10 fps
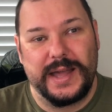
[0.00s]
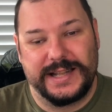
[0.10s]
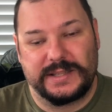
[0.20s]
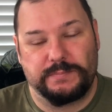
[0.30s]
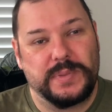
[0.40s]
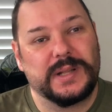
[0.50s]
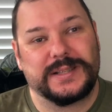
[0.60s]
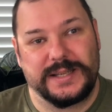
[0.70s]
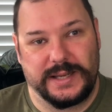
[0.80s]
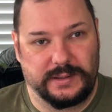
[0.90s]
It's
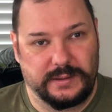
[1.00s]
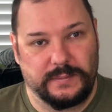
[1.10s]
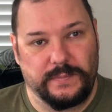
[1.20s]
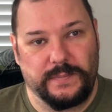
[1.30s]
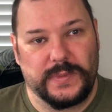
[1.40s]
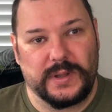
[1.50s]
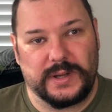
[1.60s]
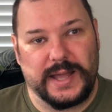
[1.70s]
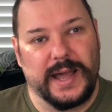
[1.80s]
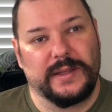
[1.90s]
built in.
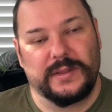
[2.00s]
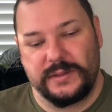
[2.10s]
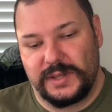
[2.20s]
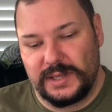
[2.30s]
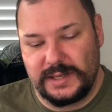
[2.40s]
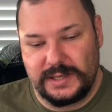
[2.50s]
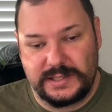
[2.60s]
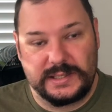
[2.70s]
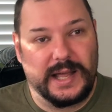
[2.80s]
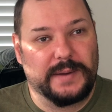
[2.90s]
Okay, the
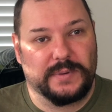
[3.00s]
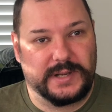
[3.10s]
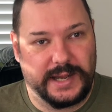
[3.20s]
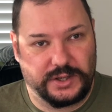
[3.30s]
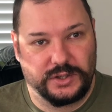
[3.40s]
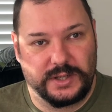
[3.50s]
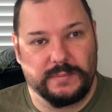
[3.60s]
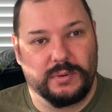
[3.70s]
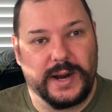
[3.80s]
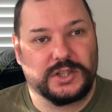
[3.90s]
slide protection, the
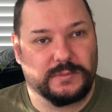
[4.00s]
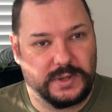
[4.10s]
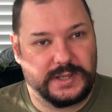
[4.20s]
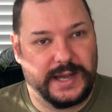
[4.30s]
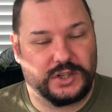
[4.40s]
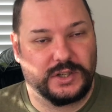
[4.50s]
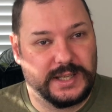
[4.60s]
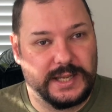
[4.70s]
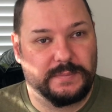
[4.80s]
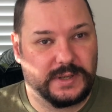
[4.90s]
abrasion protection, the
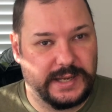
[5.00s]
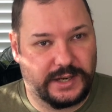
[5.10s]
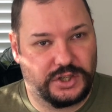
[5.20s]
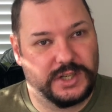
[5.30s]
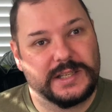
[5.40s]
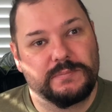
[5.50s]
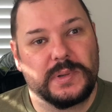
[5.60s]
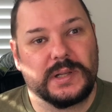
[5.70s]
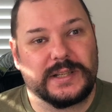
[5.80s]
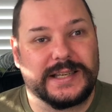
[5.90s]
heat protection is
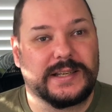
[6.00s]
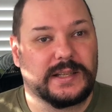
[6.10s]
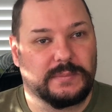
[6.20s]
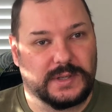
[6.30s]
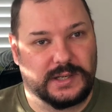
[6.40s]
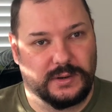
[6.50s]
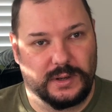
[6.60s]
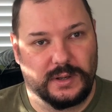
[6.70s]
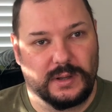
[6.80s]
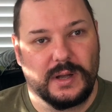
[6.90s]
built into the
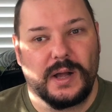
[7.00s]
material.